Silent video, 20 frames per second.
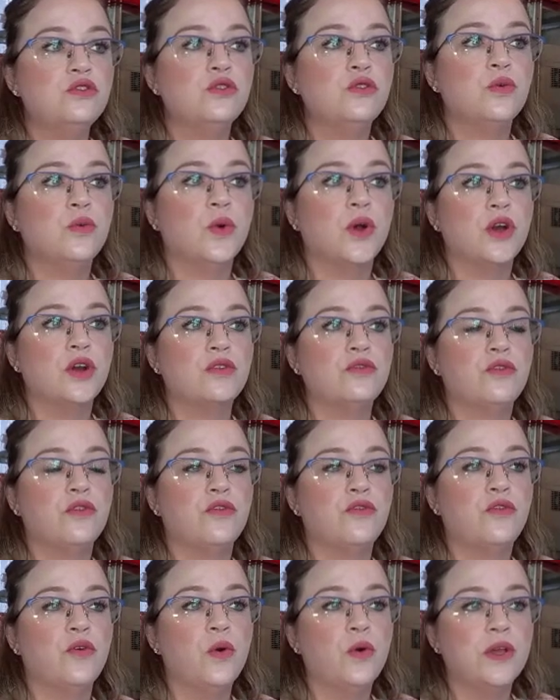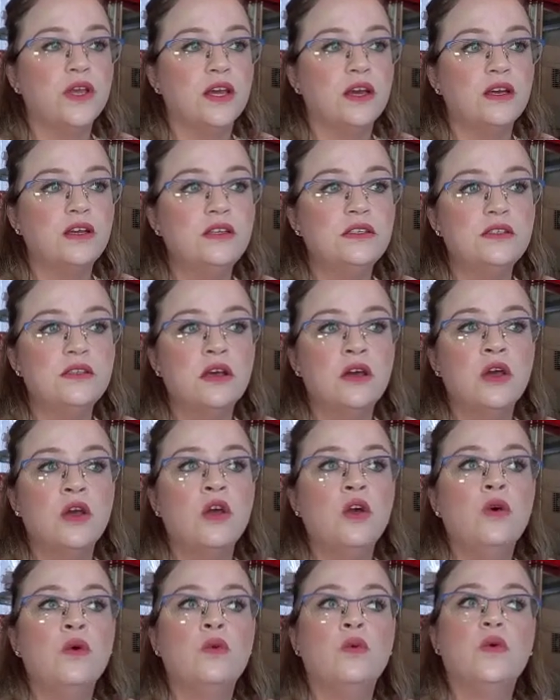who worked for 4 years
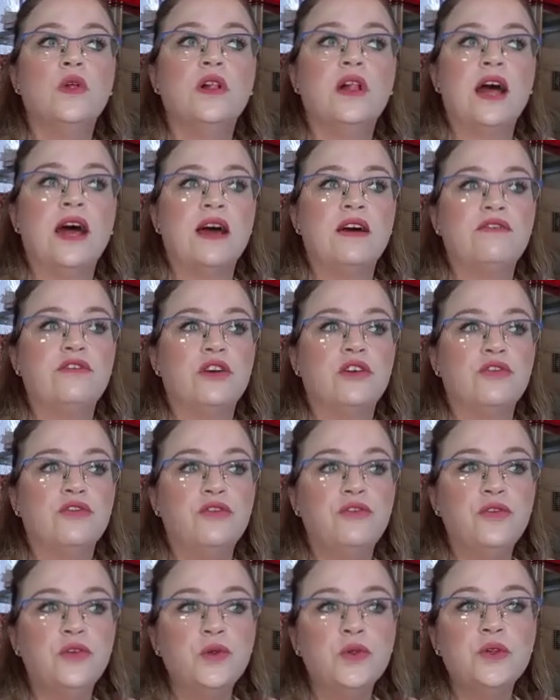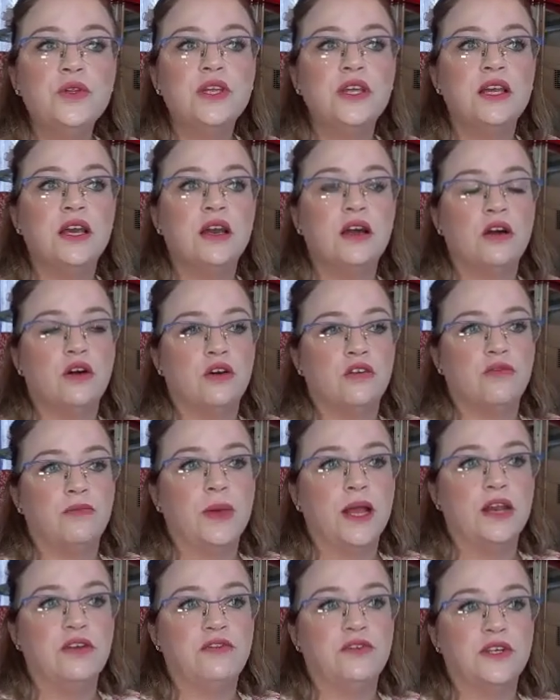will have a full year of
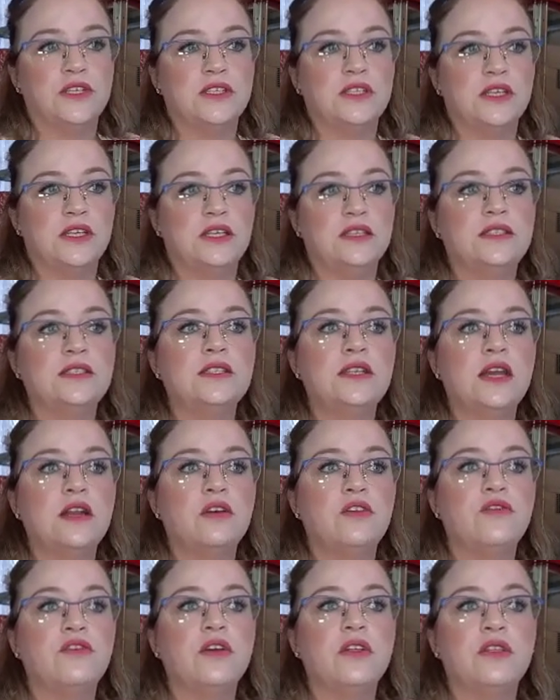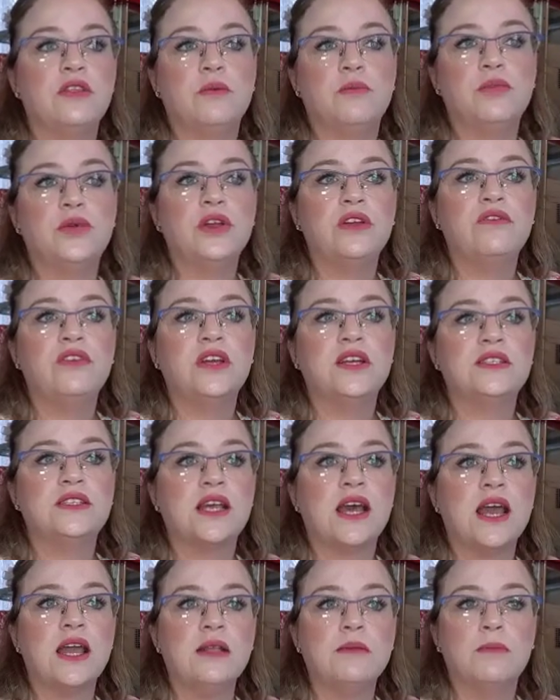benefits instead of the previous
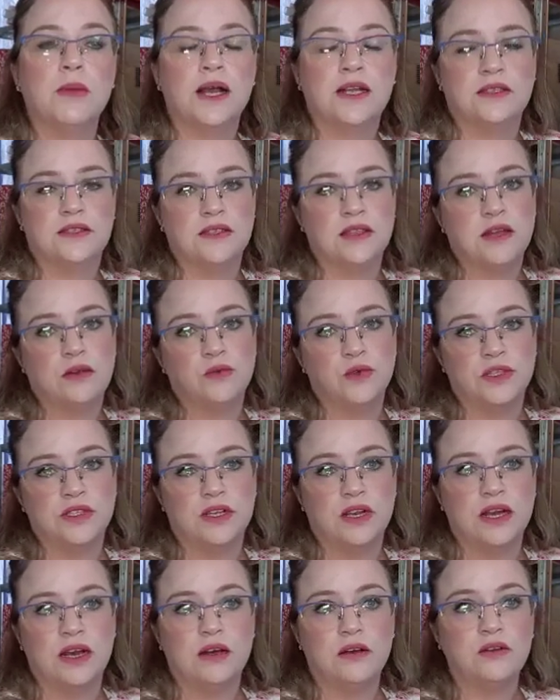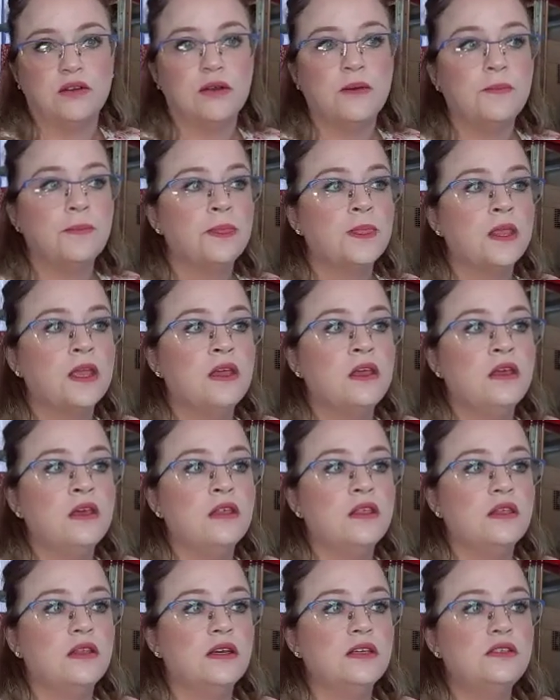8 months that was allowed.
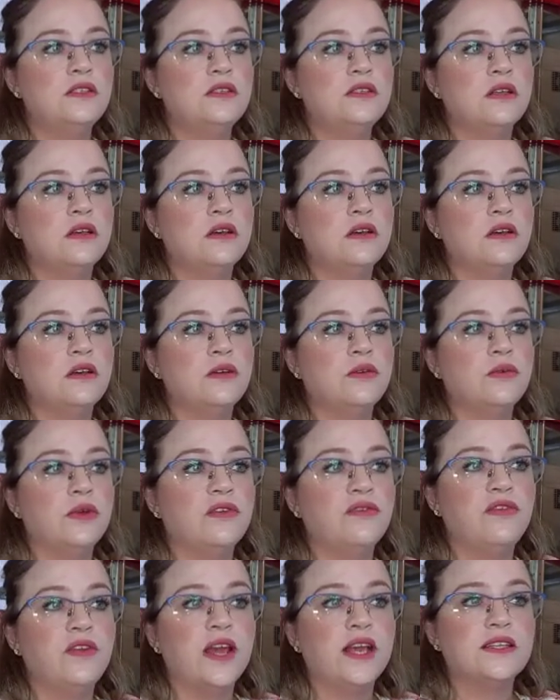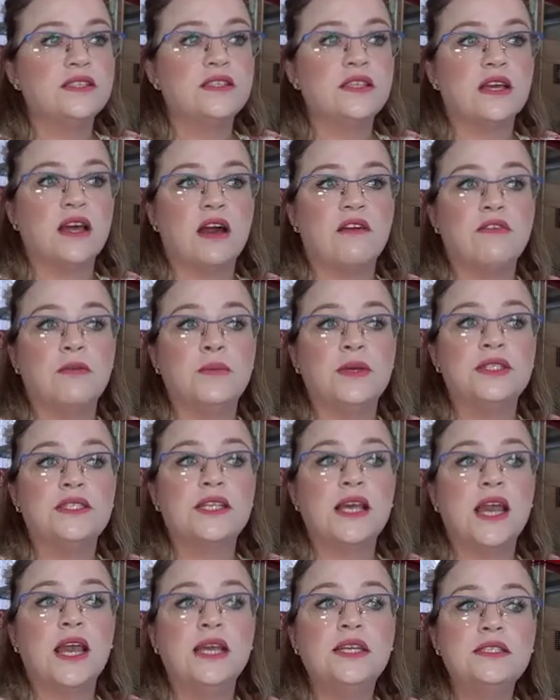This reflects the government's
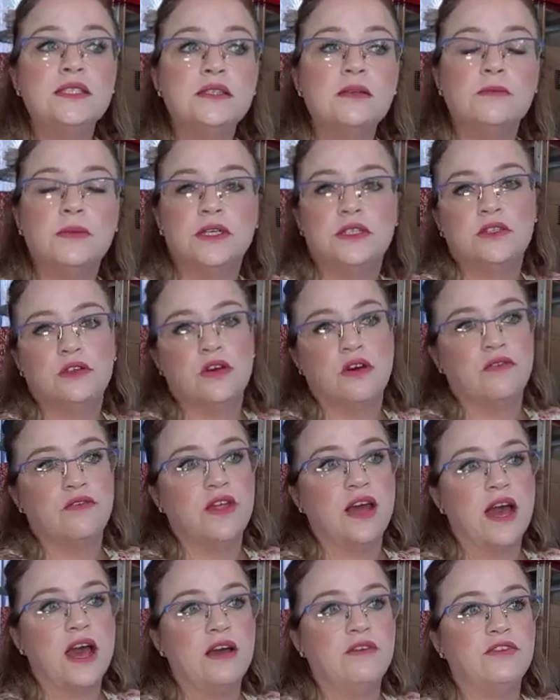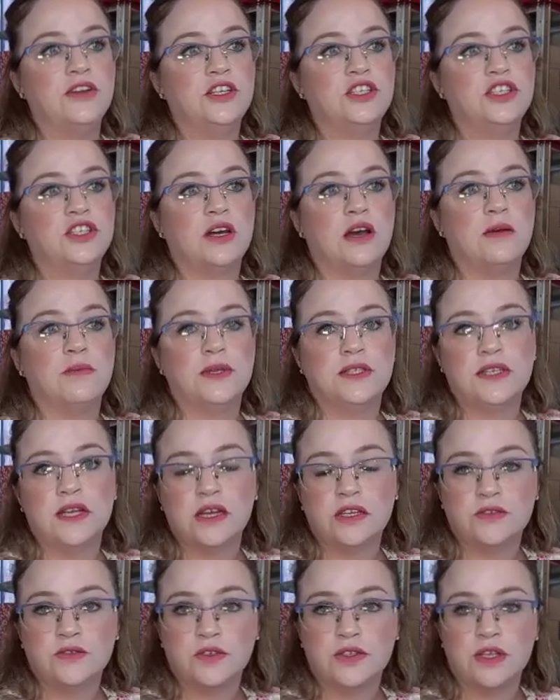estimate of the average time it
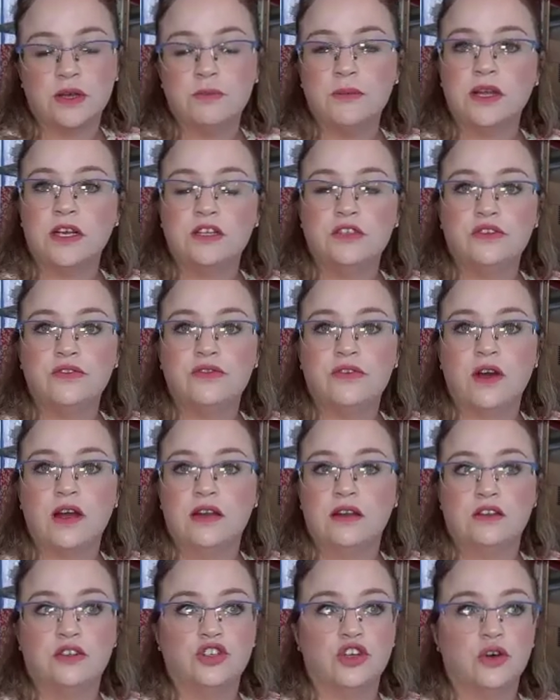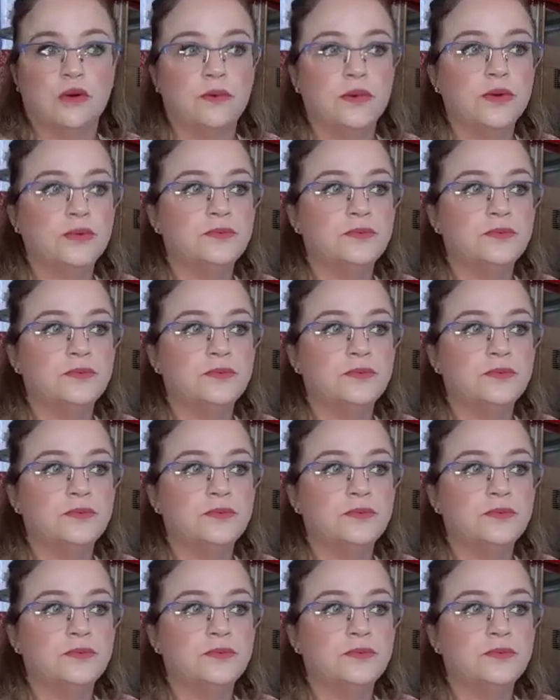takes for somebody to find a job.